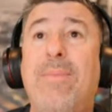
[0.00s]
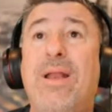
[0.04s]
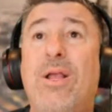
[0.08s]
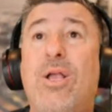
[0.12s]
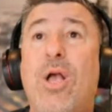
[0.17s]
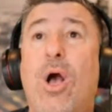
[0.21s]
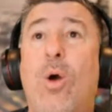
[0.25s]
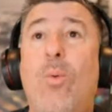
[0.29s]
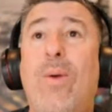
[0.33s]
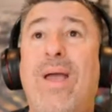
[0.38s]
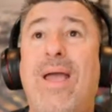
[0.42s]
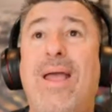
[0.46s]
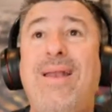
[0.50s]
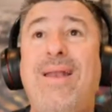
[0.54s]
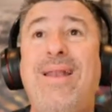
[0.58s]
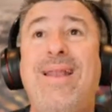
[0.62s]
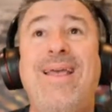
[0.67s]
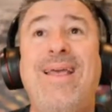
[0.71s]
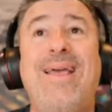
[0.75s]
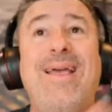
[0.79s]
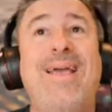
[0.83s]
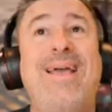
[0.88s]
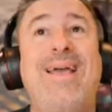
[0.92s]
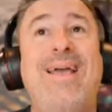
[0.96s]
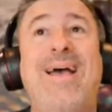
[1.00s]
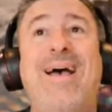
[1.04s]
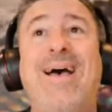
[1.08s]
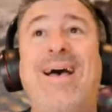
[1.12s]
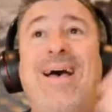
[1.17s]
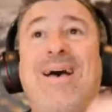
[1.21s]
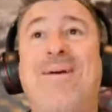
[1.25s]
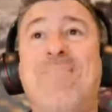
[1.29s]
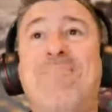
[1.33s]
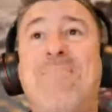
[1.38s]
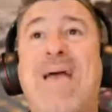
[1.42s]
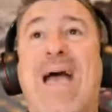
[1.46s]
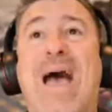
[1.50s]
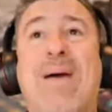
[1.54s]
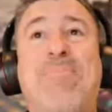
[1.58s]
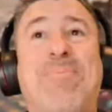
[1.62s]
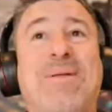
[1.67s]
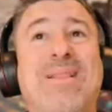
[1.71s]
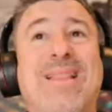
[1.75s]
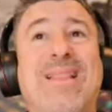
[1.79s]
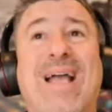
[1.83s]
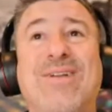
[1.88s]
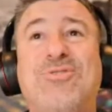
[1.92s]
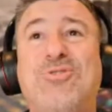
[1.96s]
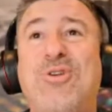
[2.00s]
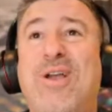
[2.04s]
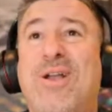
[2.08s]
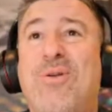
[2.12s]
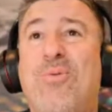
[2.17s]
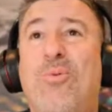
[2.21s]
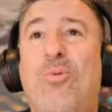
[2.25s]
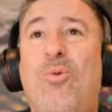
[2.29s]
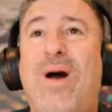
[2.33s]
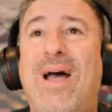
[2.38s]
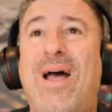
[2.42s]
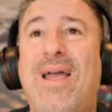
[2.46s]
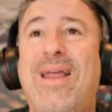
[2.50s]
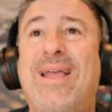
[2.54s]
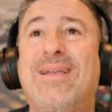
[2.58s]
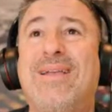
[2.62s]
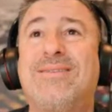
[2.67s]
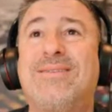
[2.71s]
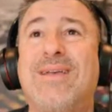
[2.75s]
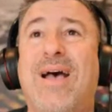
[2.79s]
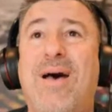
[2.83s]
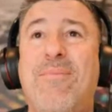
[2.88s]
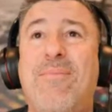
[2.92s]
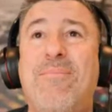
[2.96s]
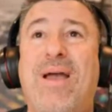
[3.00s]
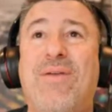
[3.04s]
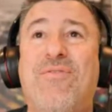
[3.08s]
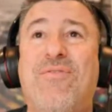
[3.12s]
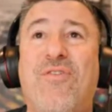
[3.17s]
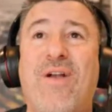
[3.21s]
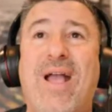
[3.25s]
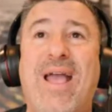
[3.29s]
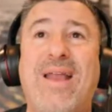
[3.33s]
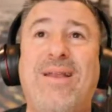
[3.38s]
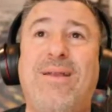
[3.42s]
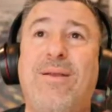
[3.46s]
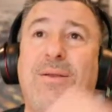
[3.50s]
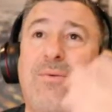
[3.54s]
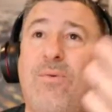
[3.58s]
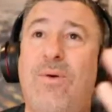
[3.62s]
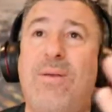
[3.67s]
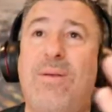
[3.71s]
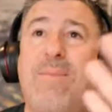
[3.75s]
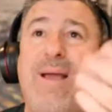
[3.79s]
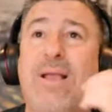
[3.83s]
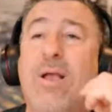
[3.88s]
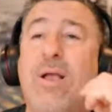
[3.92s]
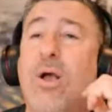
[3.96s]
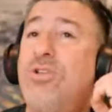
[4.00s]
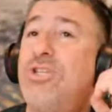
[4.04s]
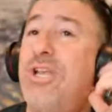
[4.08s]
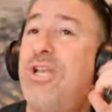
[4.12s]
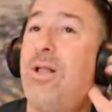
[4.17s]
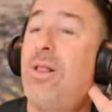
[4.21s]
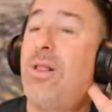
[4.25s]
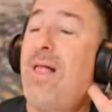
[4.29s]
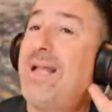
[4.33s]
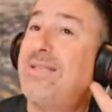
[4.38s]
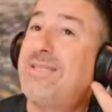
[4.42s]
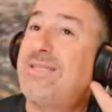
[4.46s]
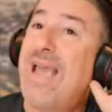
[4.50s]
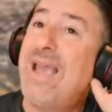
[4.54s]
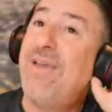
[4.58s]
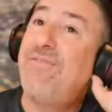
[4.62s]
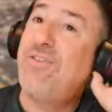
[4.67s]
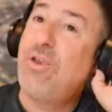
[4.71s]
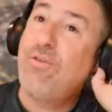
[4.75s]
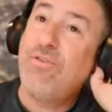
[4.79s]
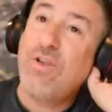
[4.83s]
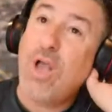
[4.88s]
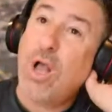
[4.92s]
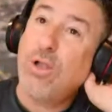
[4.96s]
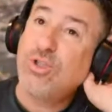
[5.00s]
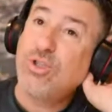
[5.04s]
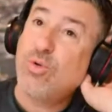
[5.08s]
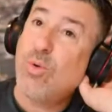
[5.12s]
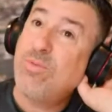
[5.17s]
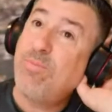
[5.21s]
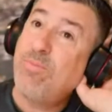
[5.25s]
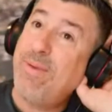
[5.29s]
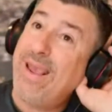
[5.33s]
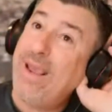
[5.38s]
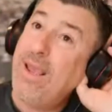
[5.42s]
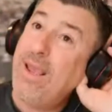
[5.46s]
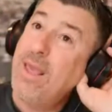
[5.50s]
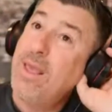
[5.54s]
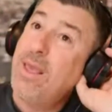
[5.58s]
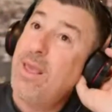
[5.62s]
I'm going to go in. Uh, Map Electric, what is up, my friend? One of my coaching clients. Hey, if you've coached with me,